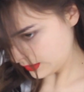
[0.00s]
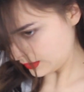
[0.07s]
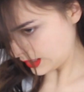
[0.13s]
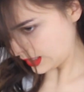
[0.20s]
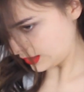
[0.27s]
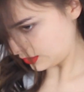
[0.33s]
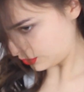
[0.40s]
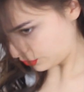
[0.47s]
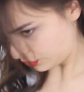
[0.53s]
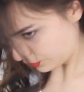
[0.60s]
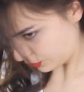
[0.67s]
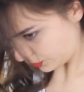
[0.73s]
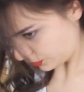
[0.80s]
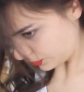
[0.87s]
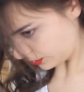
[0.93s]
and then
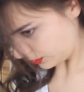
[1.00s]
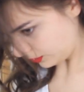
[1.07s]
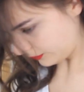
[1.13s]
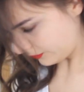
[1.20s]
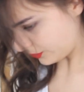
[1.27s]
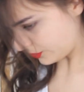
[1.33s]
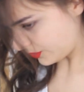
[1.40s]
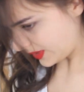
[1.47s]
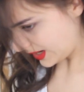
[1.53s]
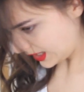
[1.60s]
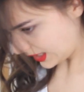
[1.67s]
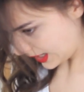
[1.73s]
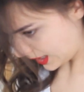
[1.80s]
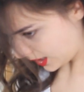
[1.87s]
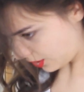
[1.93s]
roll all of the
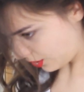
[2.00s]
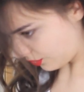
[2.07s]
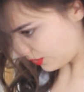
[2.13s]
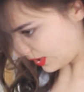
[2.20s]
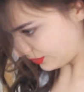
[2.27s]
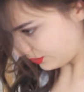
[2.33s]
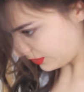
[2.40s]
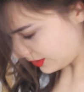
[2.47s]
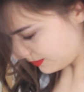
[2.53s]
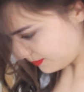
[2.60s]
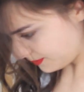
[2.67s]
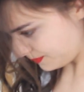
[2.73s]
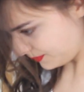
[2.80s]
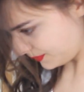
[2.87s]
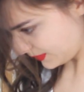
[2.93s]
remaining hair around
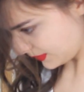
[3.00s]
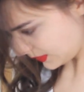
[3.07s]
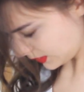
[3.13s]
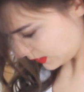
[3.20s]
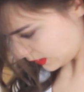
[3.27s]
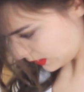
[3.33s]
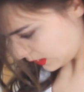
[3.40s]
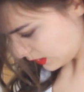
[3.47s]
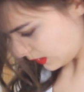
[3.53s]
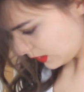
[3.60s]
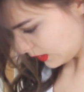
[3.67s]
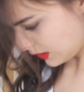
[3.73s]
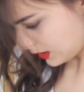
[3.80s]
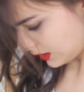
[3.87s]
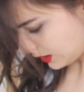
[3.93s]
them.
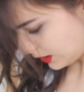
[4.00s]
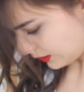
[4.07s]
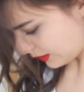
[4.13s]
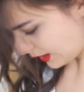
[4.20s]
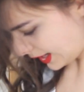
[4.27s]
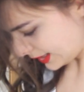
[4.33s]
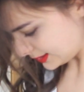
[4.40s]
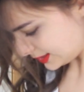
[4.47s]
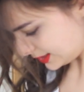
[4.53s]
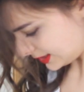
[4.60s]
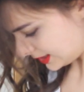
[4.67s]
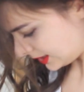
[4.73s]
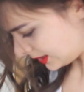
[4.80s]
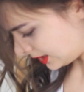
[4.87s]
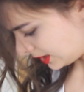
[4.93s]
Like
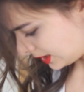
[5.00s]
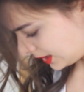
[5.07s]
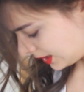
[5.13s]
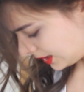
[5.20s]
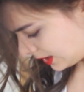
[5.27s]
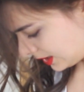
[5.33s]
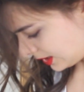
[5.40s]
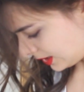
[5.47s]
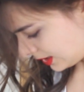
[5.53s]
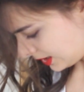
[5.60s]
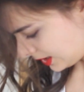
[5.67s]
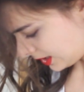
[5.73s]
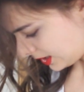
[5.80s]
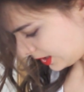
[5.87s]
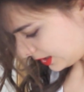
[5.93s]
that.
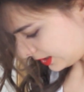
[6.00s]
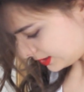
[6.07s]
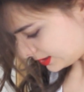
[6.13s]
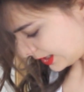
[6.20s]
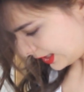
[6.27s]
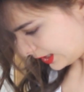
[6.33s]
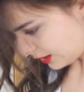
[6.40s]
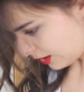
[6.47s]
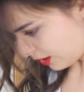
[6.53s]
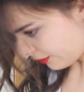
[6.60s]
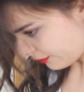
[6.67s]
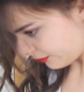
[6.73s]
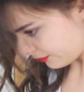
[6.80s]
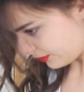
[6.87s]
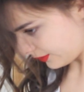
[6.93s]
Take it
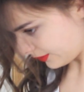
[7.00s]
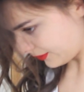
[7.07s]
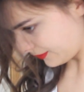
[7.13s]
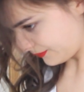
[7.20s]
off.